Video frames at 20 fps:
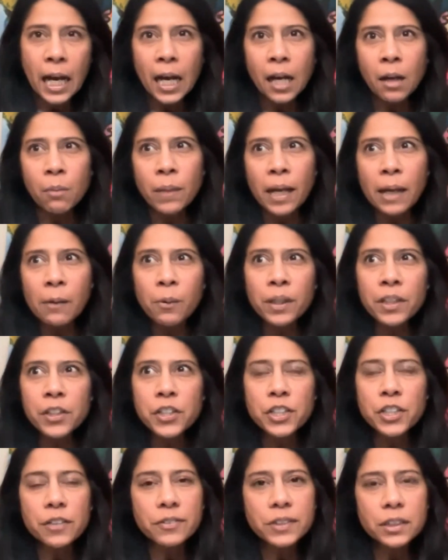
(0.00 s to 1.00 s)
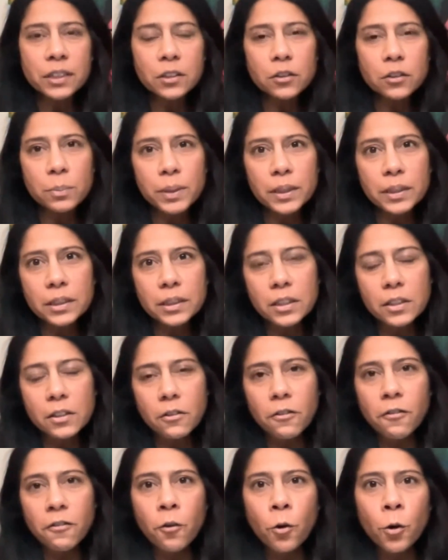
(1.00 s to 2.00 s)
I want to shift a little bit to
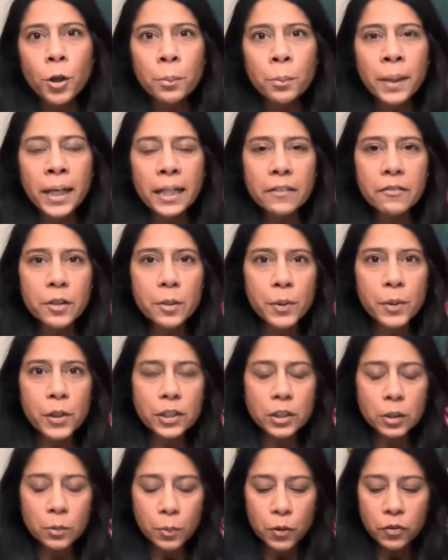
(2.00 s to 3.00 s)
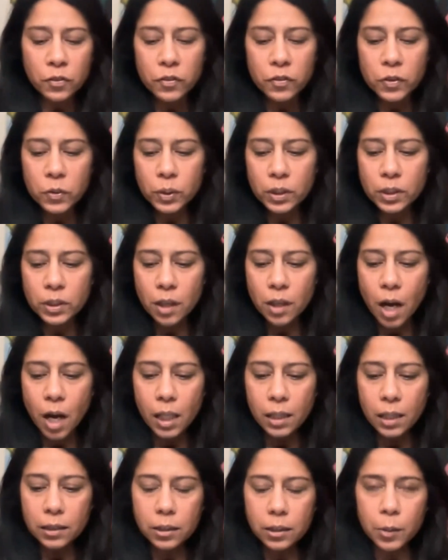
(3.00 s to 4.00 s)
the format of the book, so both of you can
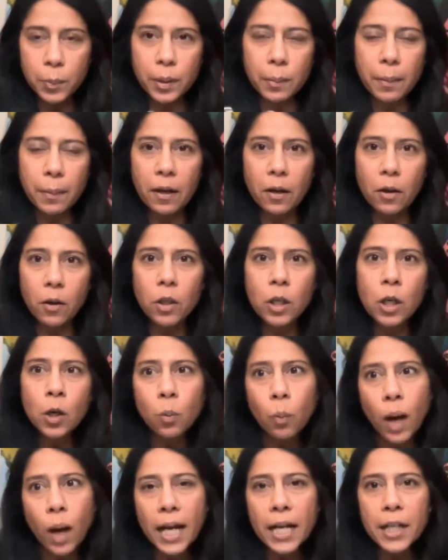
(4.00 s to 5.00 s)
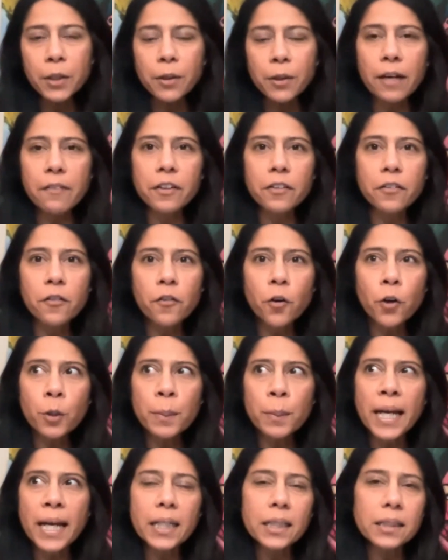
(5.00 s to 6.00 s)
talk a little bit about why graphic
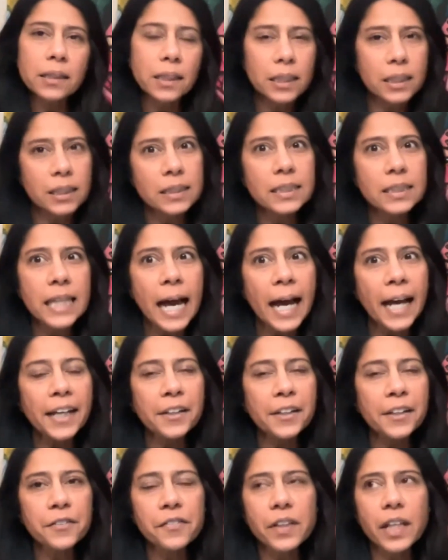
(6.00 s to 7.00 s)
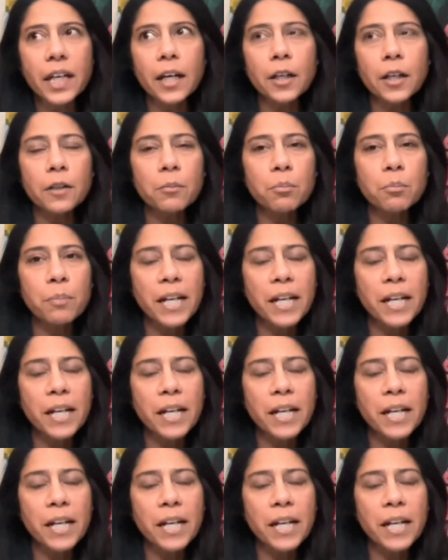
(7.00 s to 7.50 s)
format, and then inside of that,